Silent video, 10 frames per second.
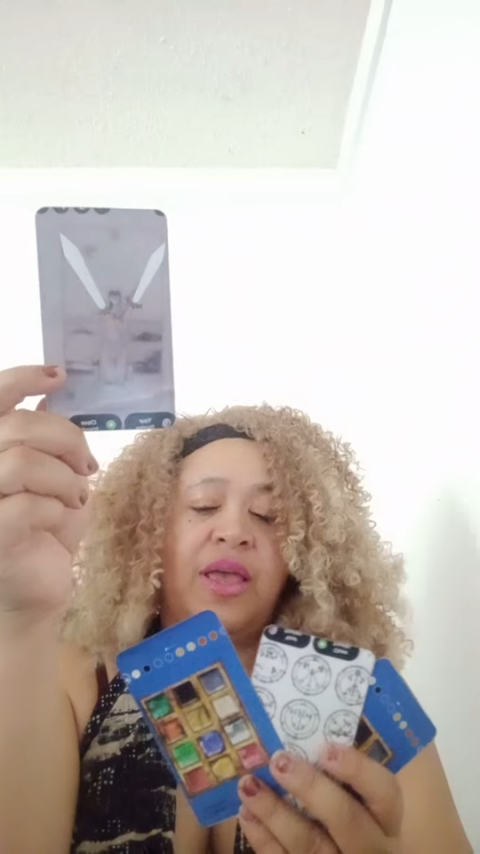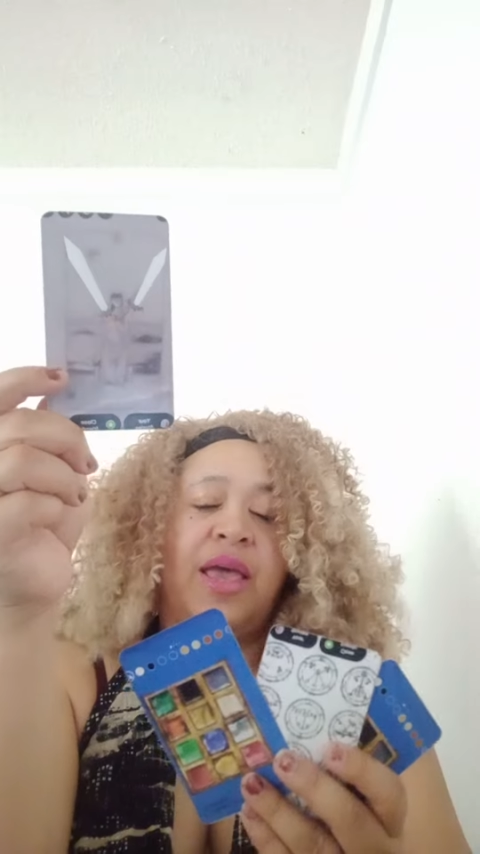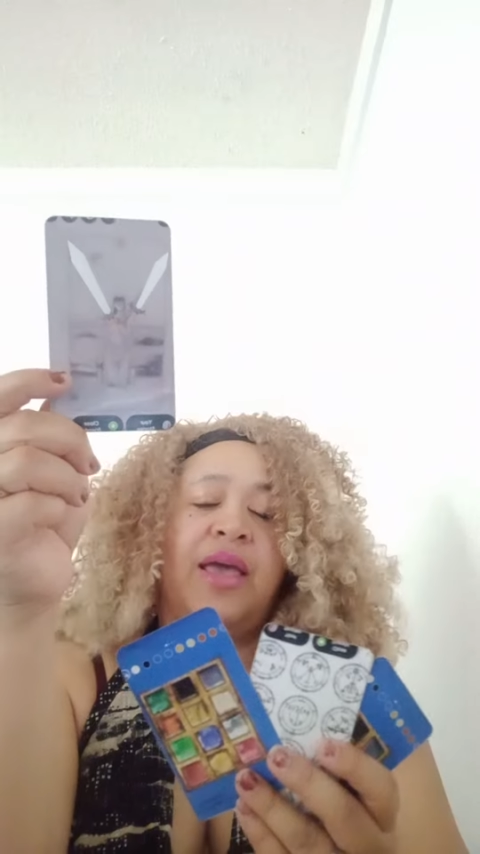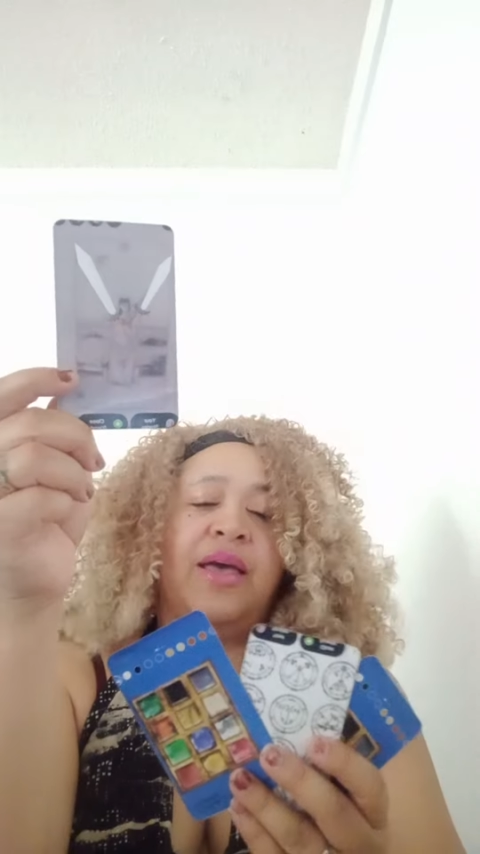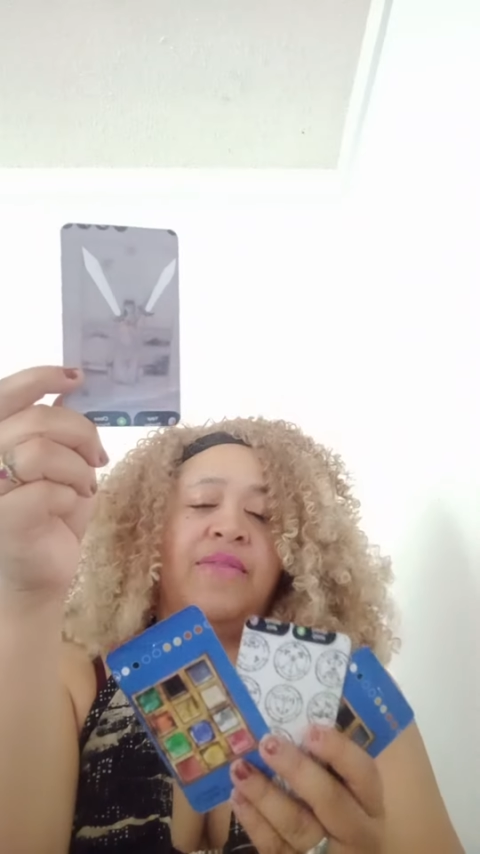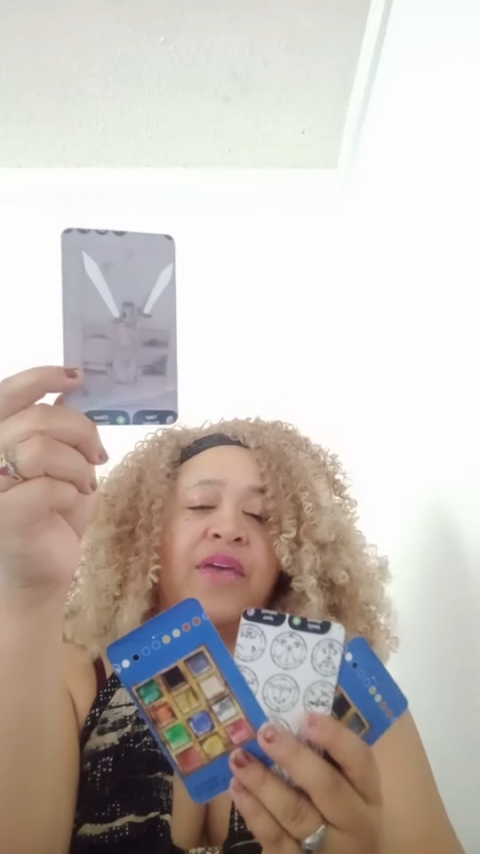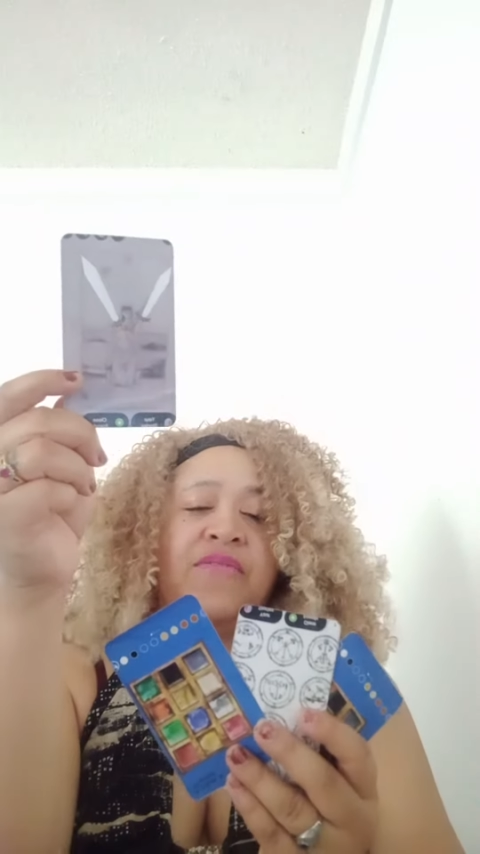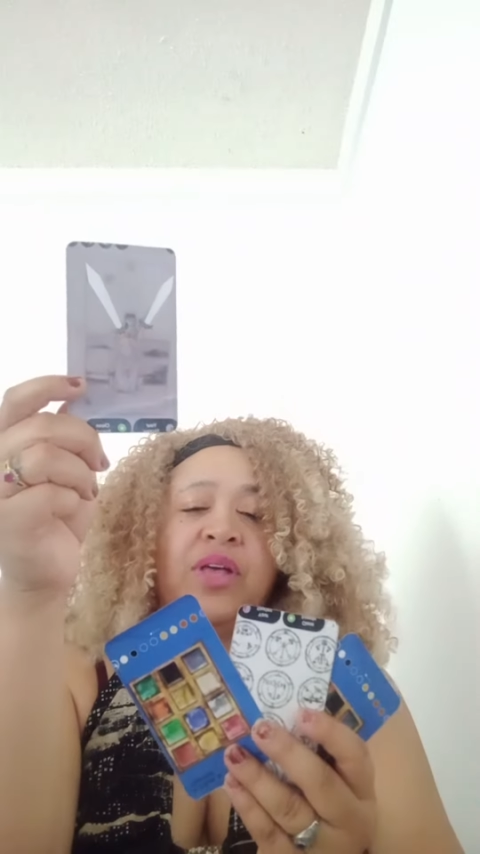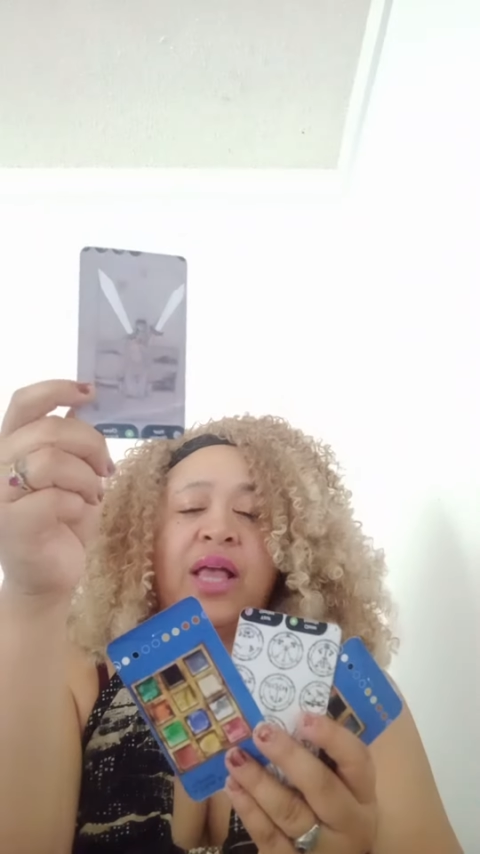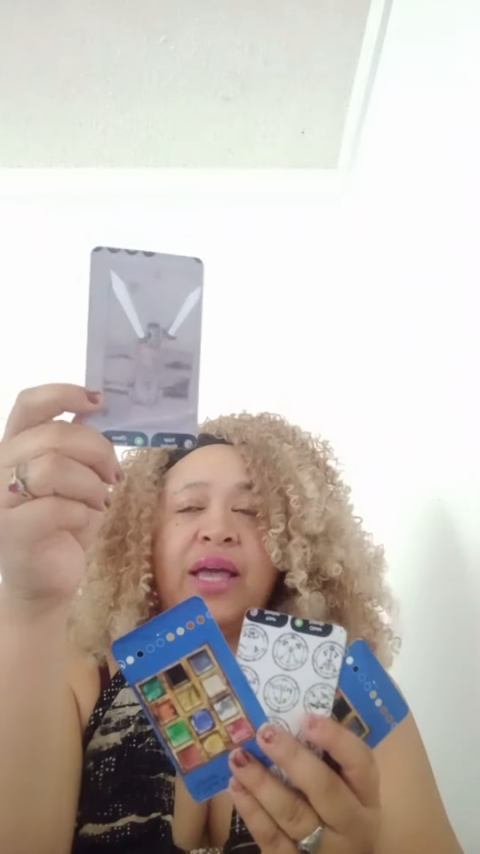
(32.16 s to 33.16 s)
and they
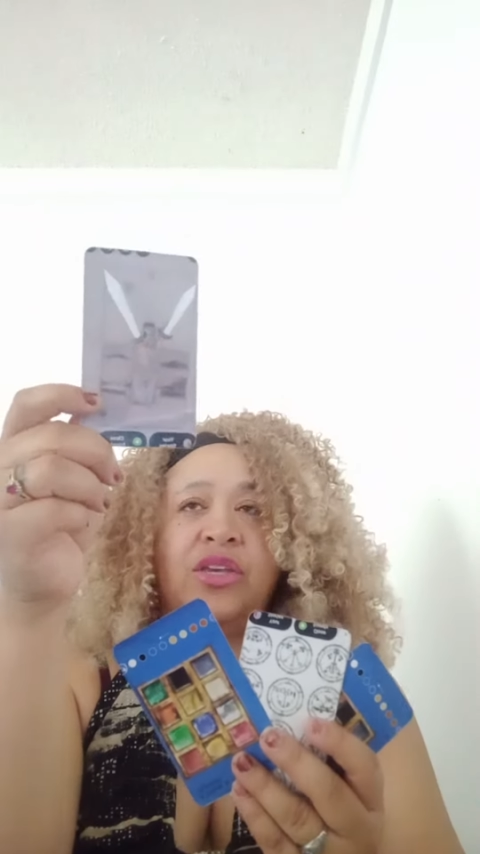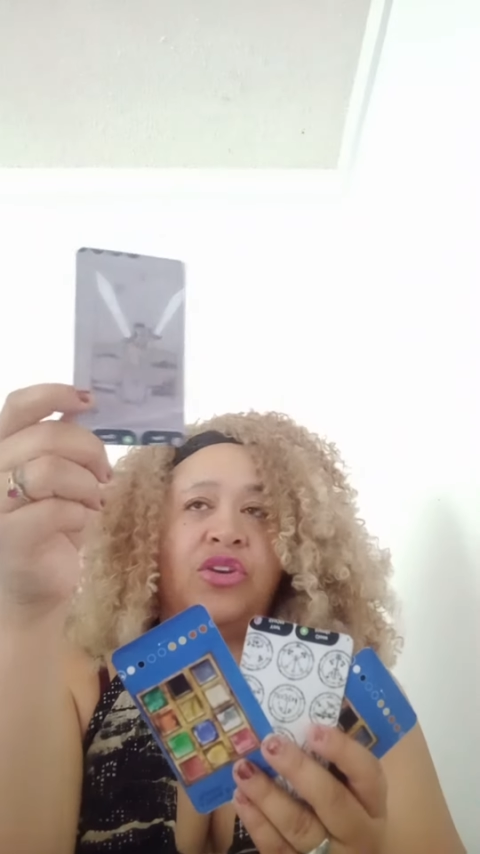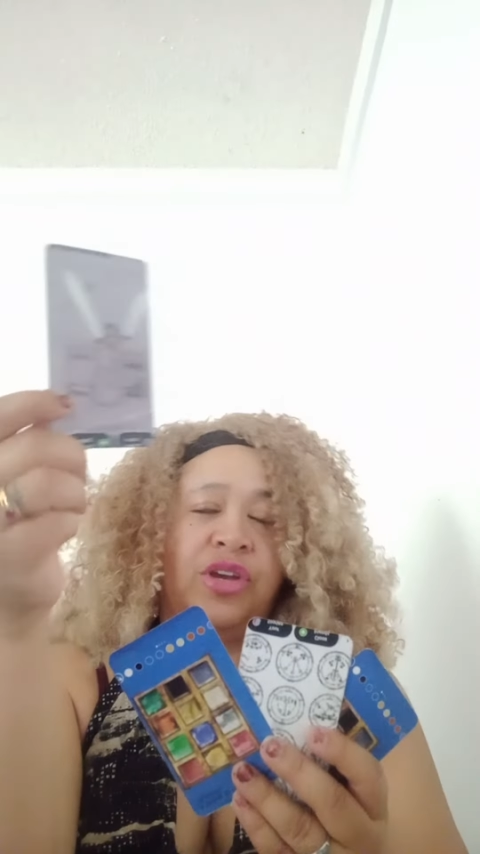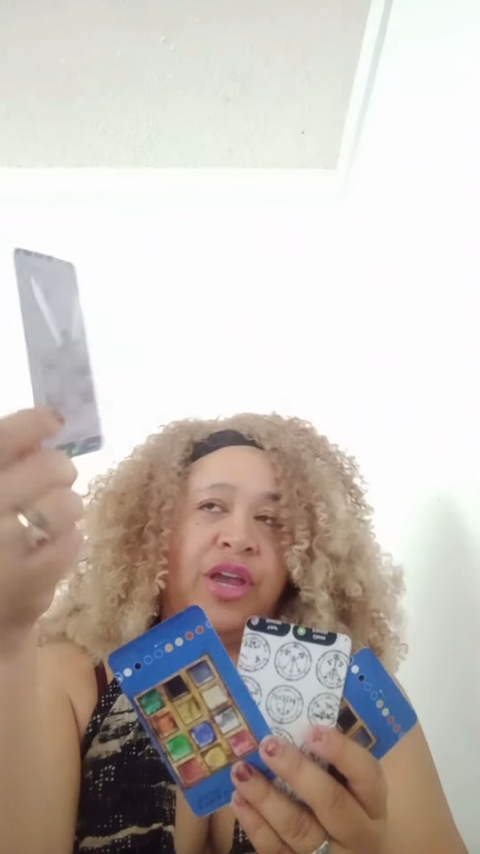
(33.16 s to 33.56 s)
feel like your